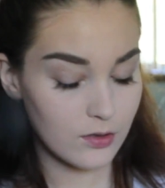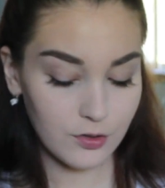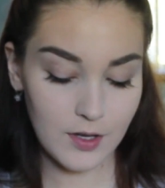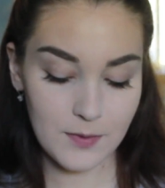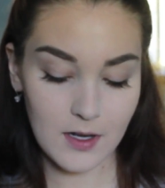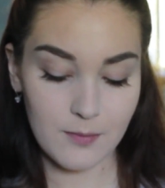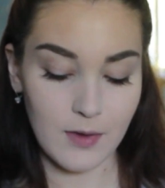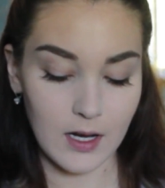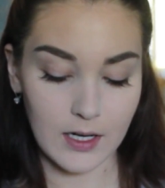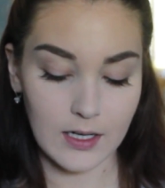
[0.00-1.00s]
So keep that in
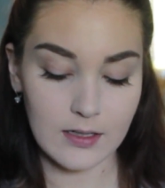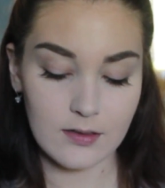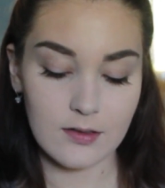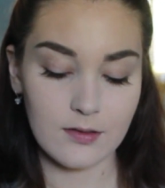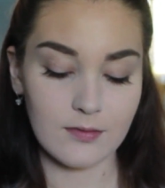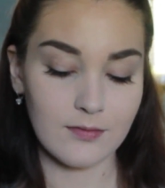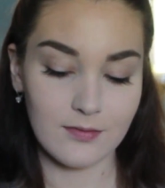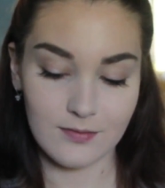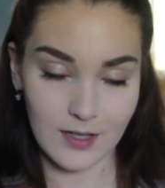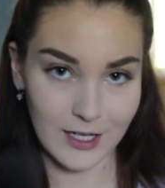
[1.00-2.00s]
mind.
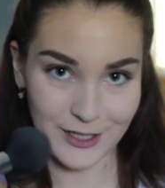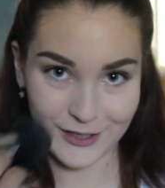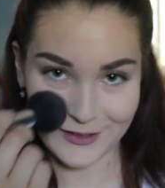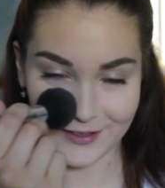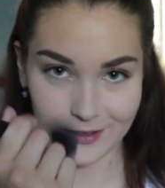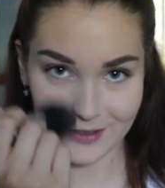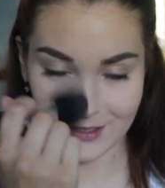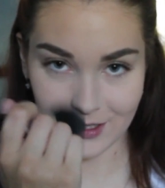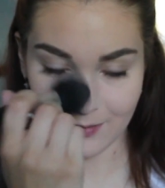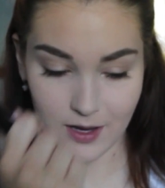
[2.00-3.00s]
I don't know,
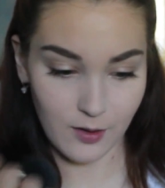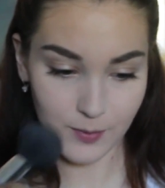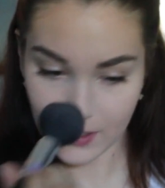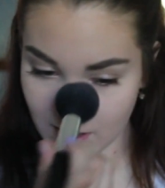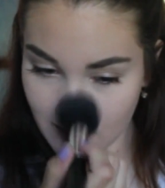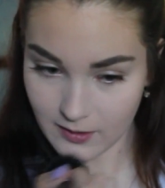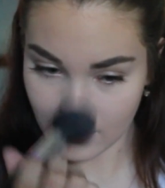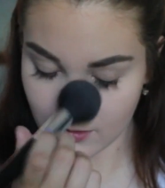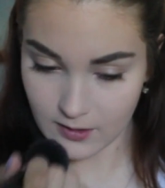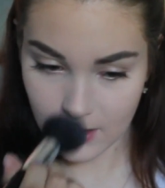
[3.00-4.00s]
that's just my
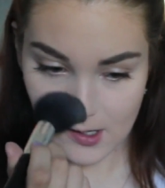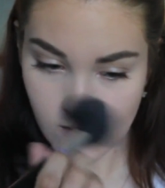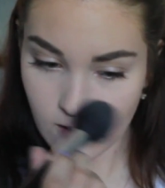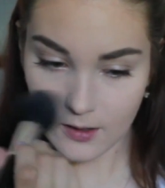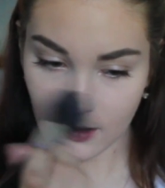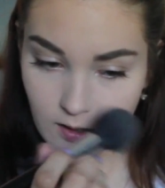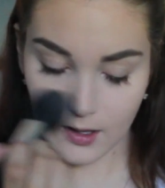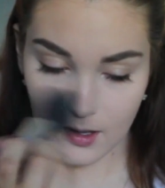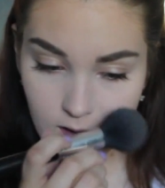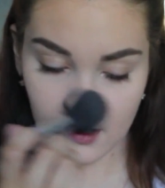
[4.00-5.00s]
opinion.
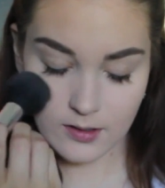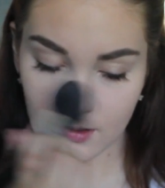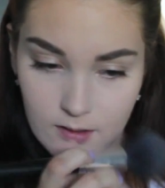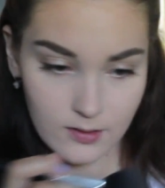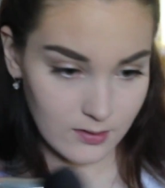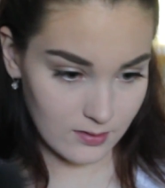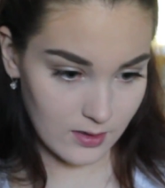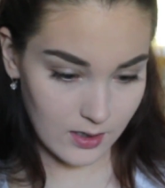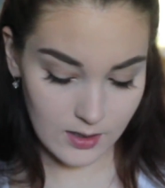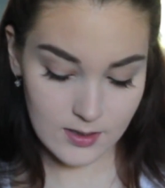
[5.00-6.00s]
Again,
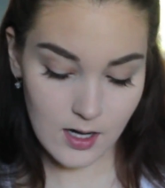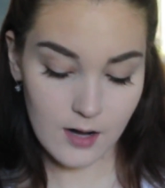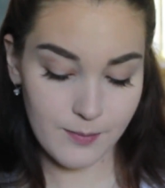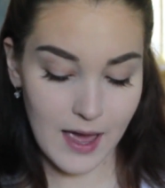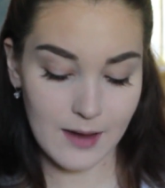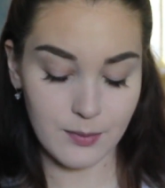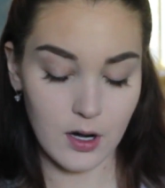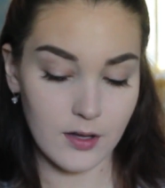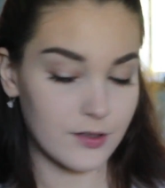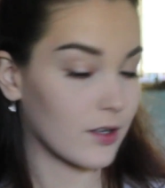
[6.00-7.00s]
it's not bad
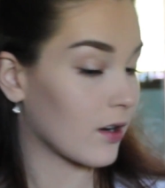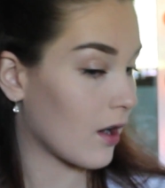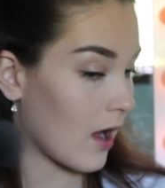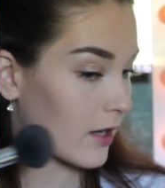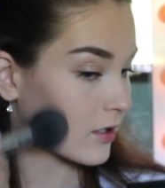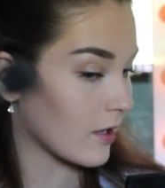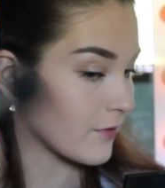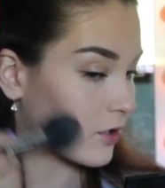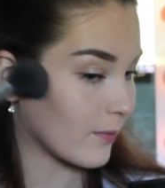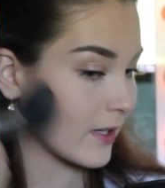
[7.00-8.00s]
bronzer. I just
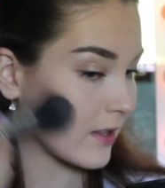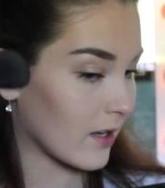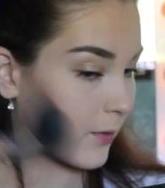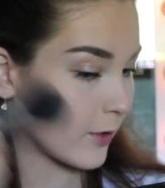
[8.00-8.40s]
have so many that I